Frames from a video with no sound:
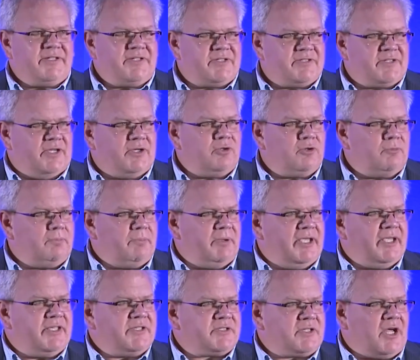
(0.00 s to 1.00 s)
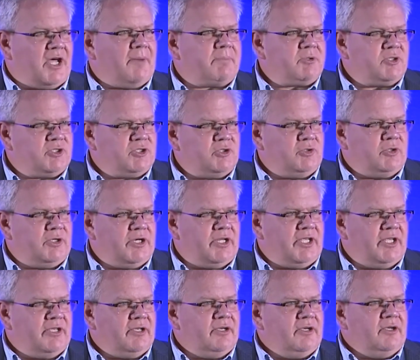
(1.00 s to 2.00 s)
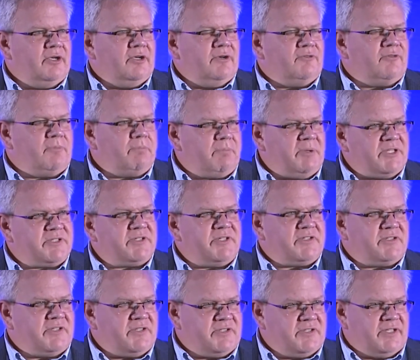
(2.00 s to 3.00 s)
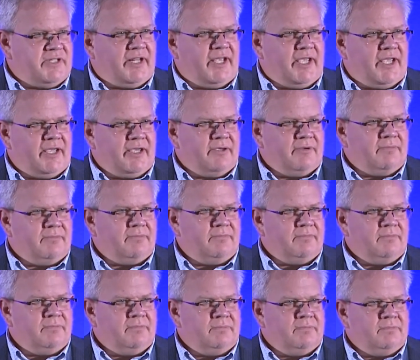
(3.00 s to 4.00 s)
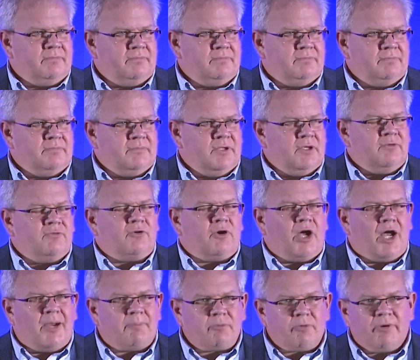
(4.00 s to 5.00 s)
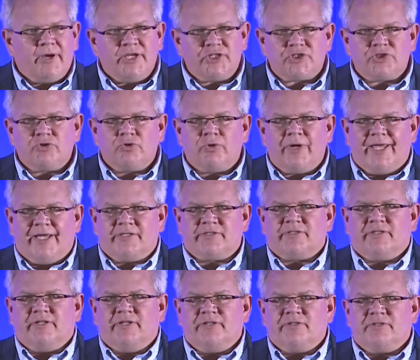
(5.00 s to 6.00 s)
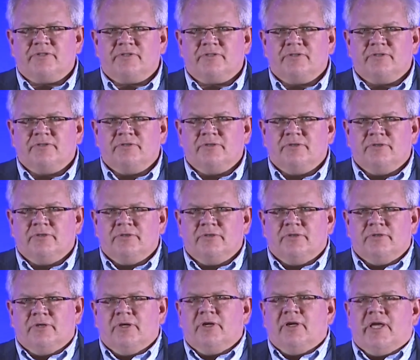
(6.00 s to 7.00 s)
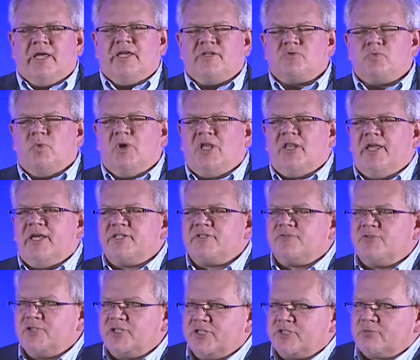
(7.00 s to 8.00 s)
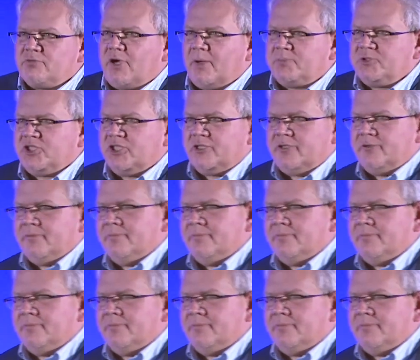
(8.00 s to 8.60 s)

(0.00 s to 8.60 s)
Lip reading: single biggest opportunity for businesses today, for operational excellence as well as for disruption.